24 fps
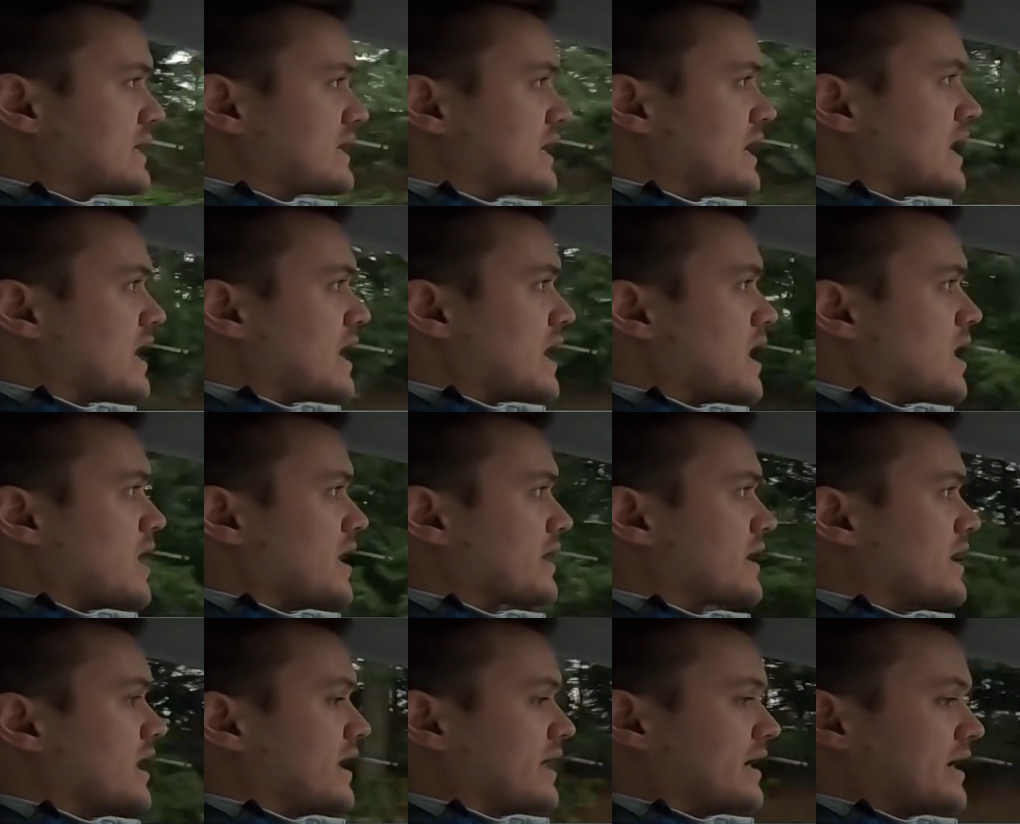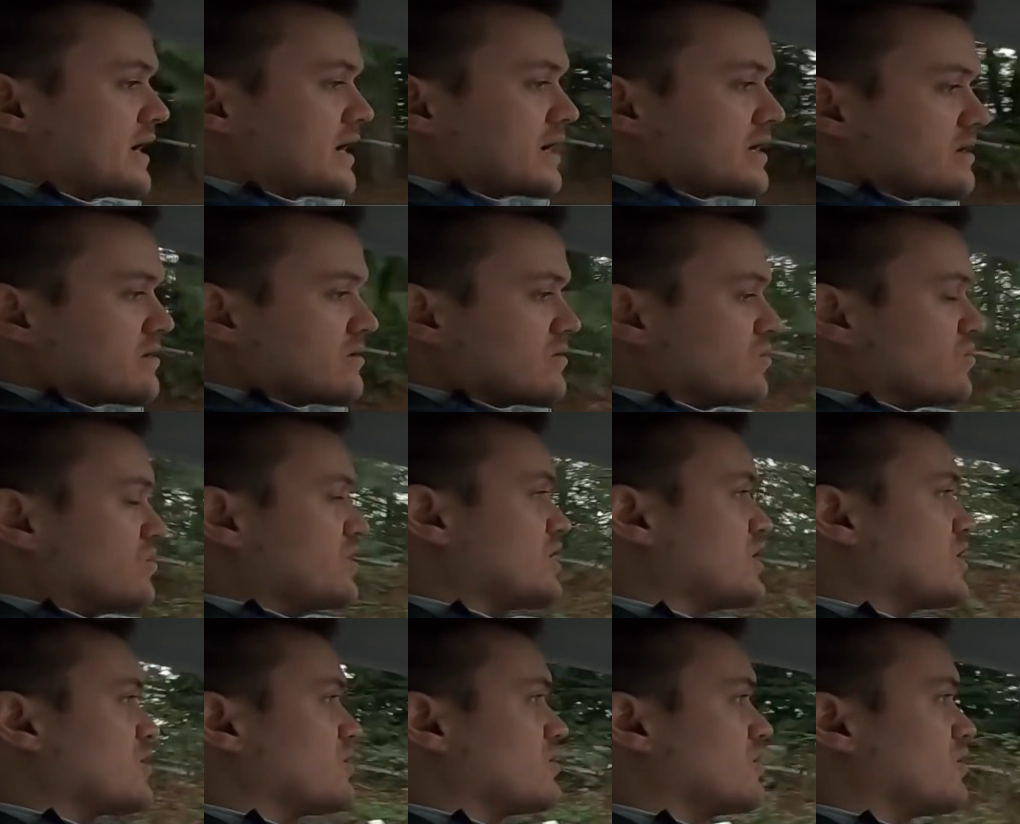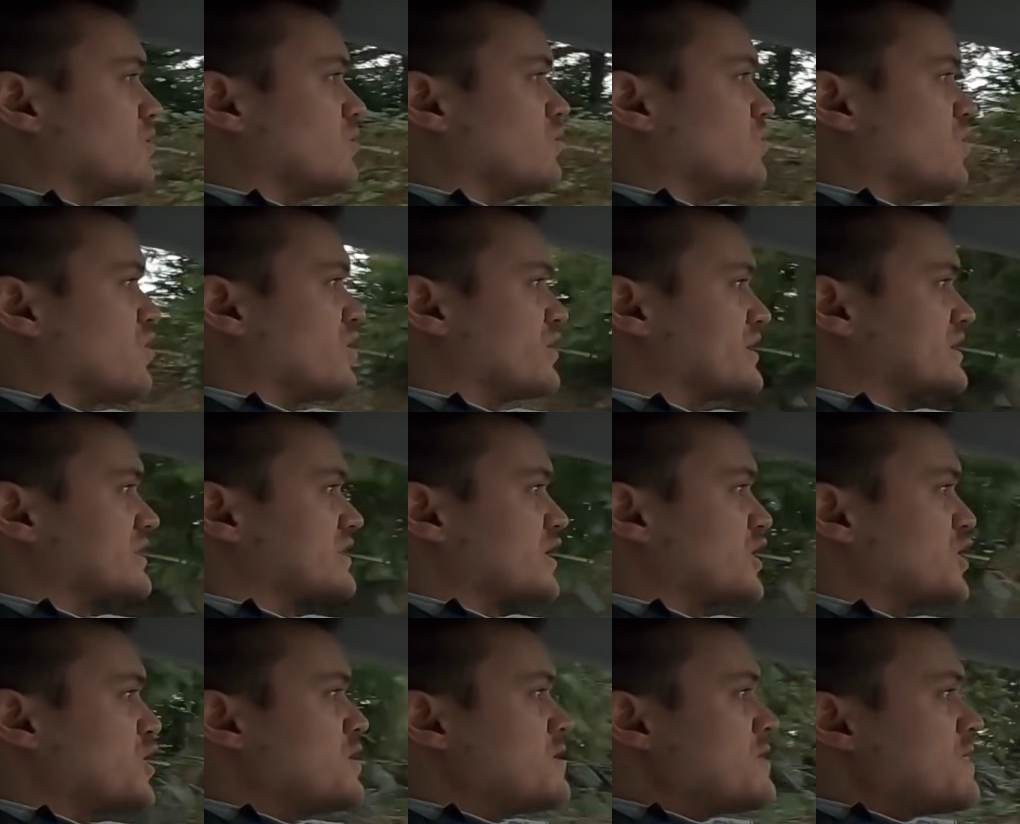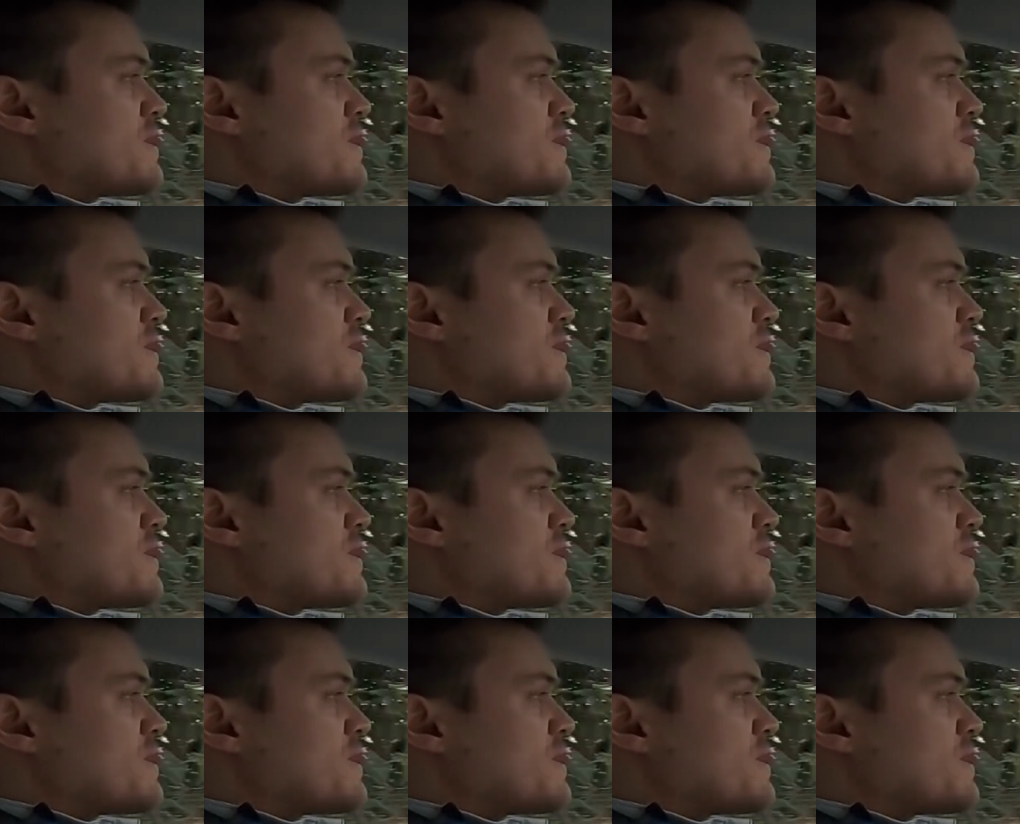Again, a little warning there.